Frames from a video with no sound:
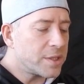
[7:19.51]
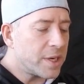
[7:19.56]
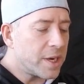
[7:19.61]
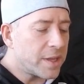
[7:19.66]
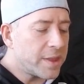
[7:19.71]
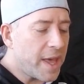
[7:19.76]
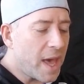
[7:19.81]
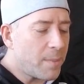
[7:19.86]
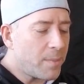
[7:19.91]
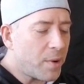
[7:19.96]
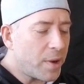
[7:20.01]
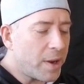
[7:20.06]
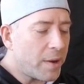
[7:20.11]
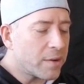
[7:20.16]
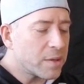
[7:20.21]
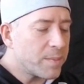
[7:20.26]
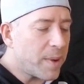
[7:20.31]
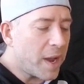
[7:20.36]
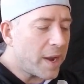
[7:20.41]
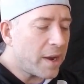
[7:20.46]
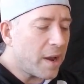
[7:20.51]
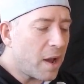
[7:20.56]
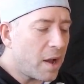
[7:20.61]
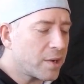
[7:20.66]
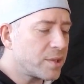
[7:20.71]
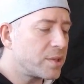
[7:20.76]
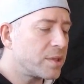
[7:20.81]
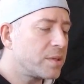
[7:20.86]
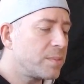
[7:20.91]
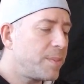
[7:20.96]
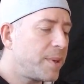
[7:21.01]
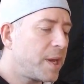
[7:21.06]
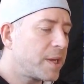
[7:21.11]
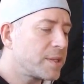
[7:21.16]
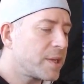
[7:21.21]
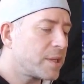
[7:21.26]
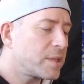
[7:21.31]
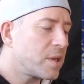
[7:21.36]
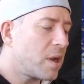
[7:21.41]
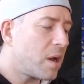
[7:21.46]
And at that point, I was buying auctions
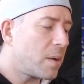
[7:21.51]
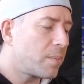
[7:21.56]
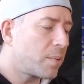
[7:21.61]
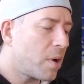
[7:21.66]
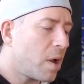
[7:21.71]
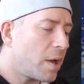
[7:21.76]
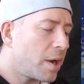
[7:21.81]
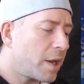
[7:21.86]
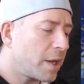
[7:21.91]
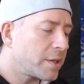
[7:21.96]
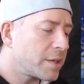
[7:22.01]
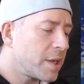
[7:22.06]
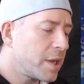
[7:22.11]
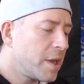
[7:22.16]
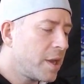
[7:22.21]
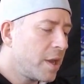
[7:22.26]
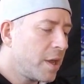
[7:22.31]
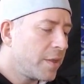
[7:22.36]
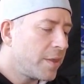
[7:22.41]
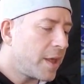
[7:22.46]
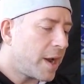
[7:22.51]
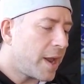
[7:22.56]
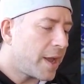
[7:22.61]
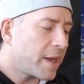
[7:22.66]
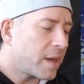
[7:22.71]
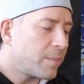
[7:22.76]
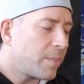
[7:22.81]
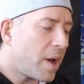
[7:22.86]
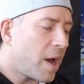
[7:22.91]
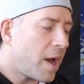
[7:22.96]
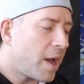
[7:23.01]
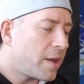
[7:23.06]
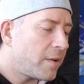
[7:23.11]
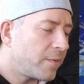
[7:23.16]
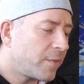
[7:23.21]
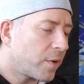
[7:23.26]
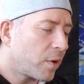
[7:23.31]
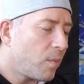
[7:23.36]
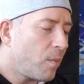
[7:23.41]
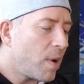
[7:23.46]
because I saw a product that I could buy
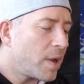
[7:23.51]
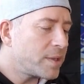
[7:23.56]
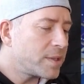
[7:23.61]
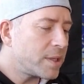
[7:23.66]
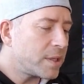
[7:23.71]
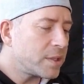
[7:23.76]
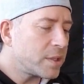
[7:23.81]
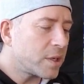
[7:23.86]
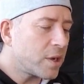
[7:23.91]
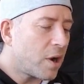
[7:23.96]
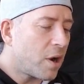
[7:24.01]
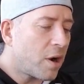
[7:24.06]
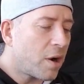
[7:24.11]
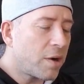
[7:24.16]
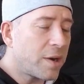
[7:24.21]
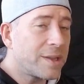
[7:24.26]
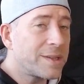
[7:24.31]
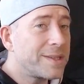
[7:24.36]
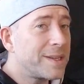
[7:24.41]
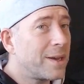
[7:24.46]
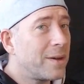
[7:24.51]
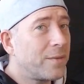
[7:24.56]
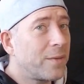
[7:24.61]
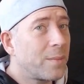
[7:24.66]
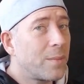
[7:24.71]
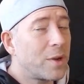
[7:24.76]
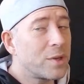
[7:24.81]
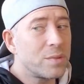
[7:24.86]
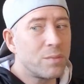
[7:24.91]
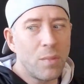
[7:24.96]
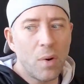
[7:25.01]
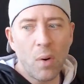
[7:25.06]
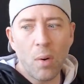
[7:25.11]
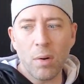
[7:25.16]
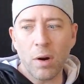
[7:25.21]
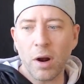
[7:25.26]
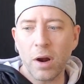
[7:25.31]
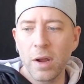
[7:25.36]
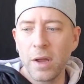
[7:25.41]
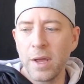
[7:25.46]
for 1 cent a card and sell for much
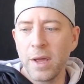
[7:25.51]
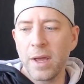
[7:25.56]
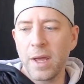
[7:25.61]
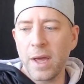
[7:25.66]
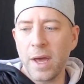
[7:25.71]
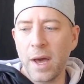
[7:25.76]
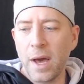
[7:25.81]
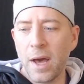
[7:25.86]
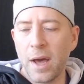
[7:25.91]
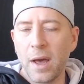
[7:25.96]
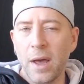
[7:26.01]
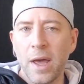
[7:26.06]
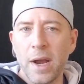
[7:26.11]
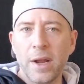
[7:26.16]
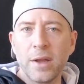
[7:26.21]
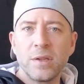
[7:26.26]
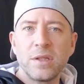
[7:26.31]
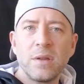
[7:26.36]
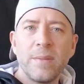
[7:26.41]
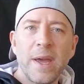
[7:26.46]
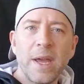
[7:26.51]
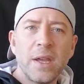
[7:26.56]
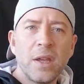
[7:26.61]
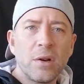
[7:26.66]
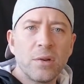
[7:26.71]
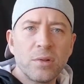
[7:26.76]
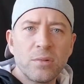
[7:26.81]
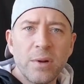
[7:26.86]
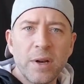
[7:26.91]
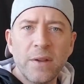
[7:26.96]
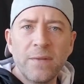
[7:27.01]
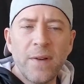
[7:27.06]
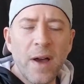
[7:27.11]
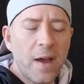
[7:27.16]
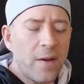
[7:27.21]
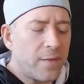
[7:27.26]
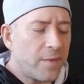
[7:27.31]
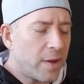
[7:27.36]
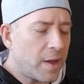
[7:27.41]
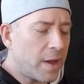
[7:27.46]
more. And I used to make,
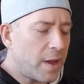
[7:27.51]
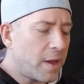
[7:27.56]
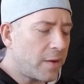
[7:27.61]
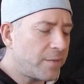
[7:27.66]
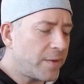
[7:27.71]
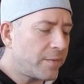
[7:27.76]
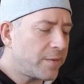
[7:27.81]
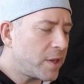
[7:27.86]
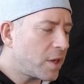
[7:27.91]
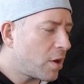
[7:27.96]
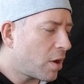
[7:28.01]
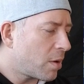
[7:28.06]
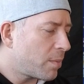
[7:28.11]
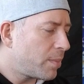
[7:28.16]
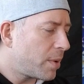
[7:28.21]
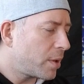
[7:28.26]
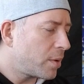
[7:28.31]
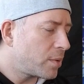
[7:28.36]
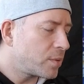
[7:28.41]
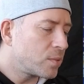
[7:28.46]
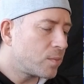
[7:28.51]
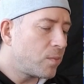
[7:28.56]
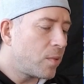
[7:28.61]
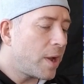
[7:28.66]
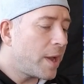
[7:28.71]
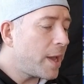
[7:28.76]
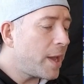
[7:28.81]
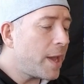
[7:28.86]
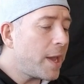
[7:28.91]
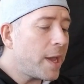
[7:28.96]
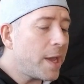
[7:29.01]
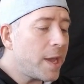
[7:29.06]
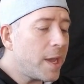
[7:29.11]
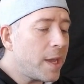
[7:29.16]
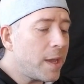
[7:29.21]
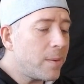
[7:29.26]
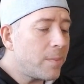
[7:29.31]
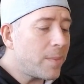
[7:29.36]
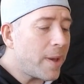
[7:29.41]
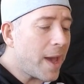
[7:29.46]
25, 50 card bundles
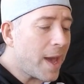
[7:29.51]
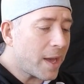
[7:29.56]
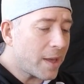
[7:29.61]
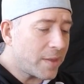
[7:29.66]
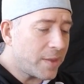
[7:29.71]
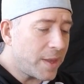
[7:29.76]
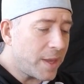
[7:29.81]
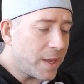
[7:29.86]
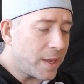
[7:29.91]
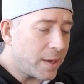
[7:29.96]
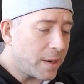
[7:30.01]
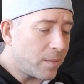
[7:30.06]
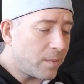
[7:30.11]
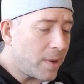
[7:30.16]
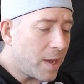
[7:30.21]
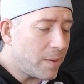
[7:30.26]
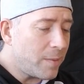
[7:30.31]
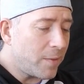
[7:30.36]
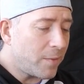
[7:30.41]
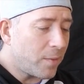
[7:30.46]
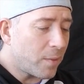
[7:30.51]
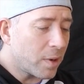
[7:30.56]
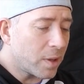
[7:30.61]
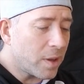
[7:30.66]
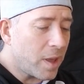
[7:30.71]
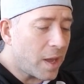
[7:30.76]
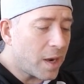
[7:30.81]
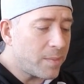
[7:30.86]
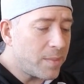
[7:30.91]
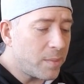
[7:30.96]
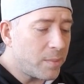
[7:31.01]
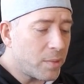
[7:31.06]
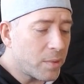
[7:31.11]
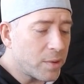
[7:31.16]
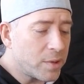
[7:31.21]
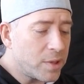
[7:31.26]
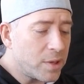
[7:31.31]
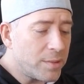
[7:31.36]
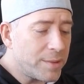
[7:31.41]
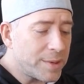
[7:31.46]
way back then, and way before a lot of people
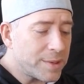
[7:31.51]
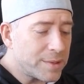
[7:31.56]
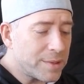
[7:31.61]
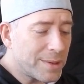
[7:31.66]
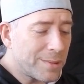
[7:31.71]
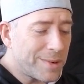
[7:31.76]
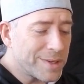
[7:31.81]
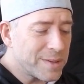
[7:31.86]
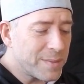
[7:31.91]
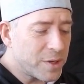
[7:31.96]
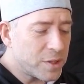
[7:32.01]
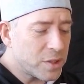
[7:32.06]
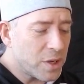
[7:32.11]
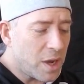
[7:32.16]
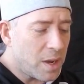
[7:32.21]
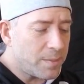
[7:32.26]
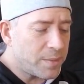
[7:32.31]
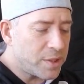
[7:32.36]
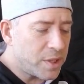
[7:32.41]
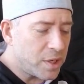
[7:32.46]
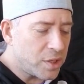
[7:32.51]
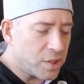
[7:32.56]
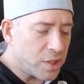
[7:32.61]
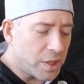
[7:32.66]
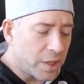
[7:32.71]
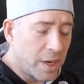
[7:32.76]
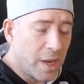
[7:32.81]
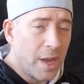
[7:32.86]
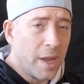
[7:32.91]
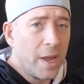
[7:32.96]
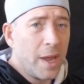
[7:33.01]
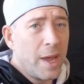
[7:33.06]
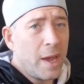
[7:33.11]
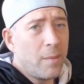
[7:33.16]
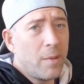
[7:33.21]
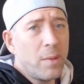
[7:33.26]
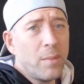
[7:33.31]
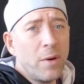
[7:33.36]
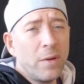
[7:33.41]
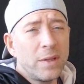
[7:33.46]
were doing it. So there wasn't much competition.
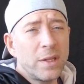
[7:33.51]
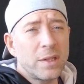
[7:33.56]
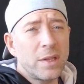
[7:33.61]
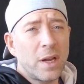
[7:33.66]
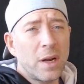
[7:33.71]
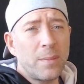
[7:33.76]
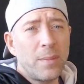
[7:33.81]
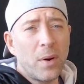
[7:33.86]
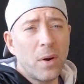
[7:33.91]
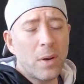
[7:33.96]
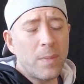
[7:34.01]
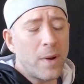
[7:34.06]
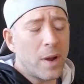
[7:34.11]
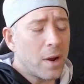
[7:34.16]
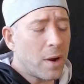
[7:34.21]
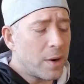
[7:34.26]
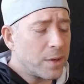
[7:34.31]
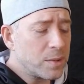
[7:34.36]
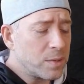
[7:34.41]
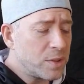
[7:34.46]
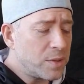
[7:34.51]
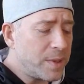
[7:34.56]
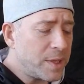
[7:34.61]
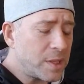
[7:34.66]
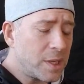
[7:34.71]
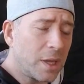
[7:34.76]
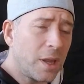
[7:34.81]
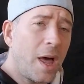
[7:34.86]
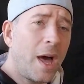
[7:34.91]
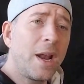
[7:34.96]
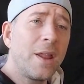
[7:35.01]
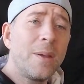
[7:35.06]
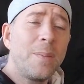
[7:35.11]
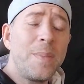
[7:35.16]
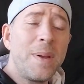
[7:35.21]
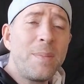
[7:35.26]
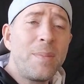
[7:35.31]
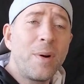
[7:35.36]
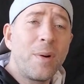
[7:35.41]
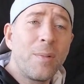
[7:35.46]
And we moved a ton of Pokemon cards, which means a lot of the
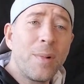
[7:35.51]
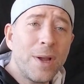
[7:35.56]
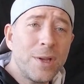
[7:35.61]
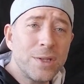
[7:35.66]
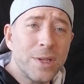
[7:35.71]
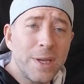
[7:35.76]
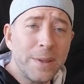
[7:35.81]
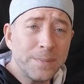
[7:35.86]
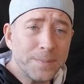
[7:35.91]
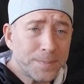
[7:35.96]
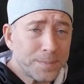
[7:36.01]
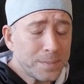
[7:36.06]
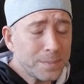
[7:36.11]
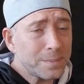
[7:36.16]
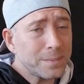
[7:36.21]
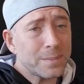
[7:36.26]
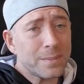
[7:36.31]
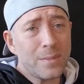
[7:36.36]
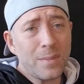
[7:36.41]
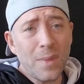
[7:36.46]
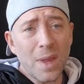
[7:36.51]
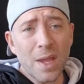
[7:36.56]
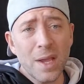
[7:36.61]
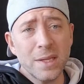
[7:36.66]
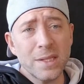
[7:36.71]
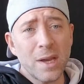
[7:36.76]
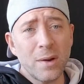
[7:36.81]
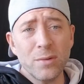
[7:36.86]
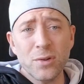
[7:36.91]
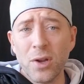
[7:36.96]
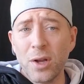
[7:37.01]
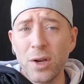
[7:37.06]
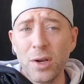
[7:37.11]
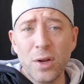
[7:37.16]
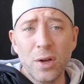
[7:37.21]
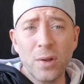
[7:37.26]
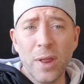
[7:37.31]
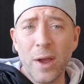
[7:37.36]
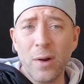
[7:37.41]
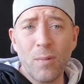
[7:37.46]
people originally, because I would try to
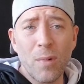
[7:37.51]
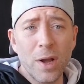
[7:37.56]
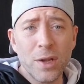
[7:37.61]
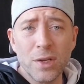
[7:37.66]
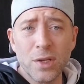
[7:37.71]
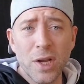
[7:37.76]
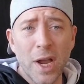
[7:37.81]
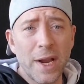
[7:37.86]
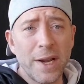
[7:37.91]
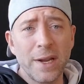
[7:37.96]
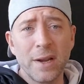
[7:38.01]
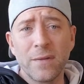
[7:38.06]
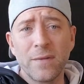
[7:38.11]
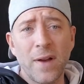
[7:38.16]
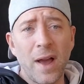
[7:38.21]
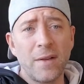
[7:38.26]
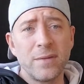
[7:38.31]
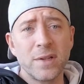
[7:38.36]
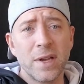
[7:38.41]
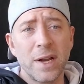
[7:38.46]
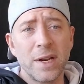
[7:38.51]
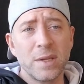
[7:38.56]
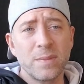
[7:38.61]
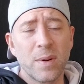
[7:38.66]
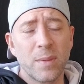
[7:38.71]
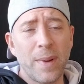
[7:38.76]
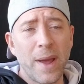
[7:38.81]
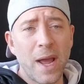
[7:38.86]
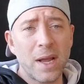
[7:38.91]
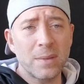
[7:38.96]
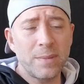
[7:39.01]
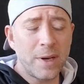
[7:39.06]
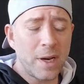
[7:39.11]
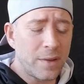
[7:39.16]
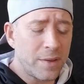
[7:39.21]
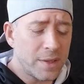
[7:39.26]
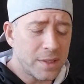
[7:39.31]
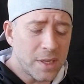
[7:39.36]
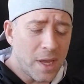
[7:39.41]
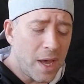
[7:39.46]
do like 1 shiny or 5 shinies per pack, depending
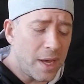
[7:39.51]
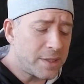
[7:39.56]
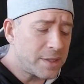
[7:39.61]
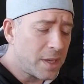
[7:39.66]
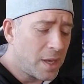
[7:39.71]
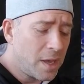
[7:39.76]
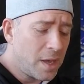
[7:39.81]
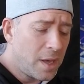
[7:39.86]
on the size,